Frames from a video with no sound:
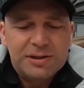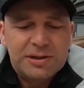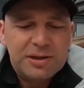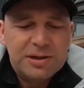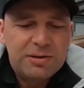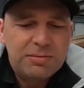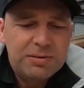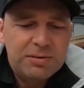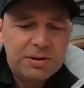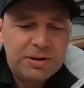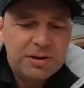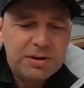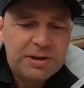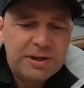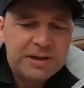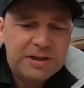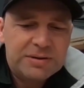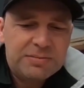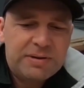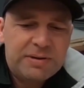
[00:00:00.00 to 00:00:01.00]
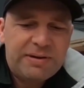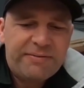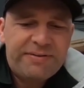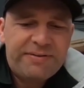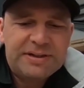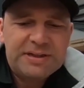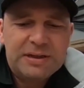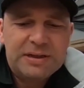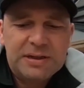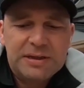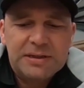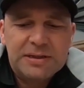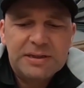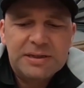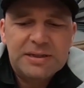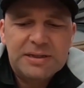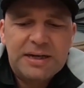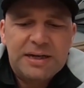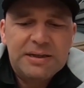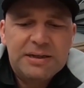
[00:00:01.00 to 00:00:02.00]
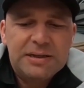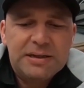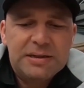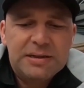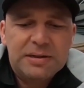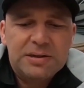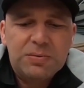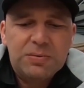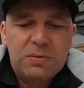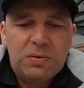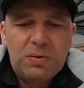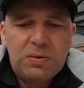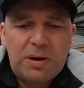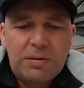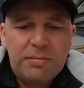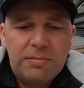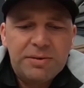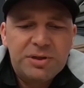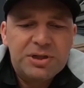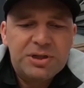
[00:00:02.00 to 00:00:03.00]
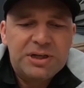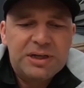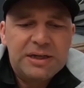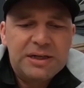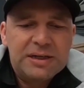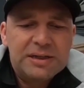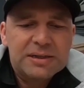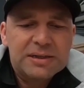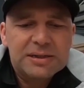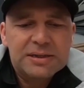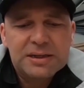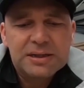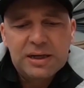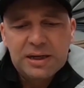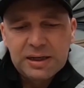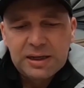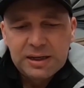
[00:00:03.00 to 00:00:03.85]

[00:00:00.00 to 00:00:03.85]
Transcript: So one of the things we're fitting as standard to all our machines